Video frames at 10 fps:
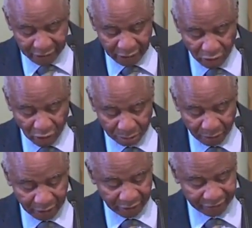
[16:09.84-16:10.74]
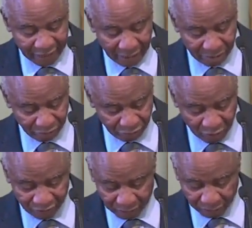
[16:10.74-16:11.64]
not be the same for
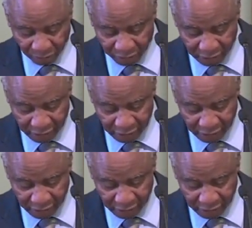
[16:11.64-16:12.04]
everybody. The